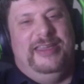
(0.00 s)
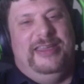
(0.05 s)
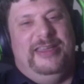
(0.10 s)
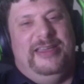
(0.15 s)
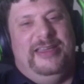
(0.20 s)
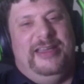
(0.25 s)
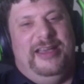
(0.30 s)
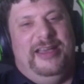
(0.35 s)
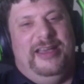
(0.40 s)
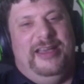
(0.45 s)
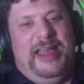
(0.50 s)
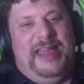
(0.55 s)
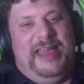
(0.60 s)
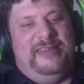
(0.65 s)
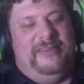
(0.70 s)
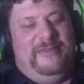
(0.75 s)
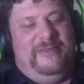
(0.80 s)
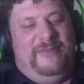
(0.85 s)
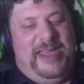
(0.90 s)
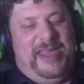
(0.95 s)

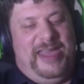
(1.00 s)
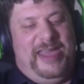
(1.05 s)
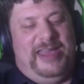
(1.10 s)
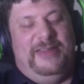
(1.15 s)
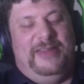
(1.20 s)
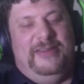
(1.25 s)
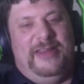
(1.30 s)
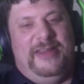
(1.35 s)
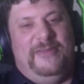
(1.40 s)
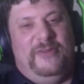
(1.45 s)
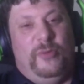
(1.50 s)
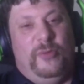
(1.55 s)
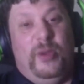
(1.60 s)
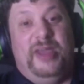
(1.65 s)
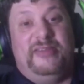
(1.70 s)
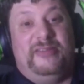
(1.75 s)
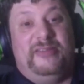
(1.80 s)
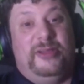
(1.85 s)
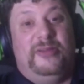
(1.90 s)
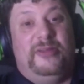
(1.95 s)
fan of a
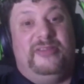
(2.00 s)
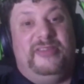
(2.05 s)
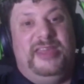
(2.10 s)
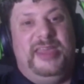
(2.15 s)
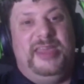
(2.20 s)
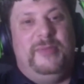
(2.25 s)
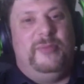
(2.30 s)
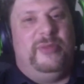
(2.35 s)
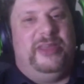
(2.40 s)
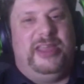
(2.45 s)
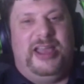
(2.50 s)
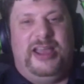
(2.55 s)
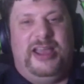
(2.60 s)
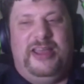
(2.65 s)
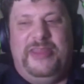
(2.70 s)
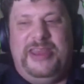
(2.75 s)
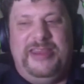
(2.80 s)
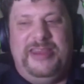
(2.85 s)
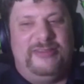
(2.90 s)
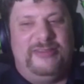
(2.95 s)
West Coast team. Like,
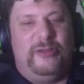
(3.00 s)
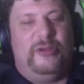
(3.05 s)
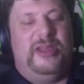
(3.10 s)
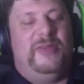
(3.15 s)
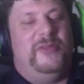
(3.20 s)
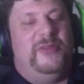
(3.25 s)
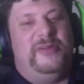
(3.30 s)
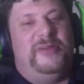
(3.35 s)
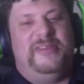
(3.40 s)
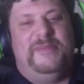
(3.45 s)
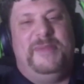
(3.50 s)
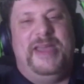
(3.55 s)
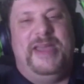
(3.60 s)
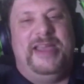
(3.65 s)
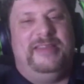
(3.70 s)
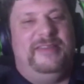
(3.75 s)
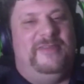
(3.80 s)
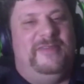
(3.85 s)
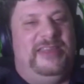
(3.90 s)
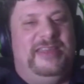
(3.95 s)
they just don't get the respect
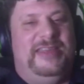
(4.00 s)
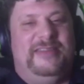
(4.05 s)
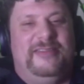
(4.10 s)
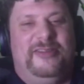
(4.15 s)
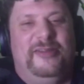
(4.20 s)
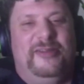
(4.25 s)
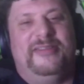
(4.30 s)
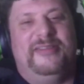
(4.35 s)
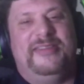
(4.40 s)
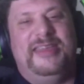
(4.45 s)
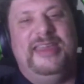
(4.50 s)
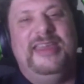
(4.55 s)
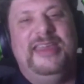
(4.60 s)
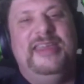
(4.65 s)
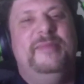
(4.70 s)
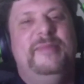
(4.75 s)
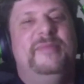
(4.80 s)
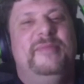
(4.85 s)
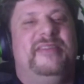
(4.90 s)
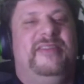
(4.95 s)
of the East Coast
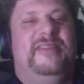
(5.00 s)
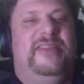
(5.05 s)
teams, and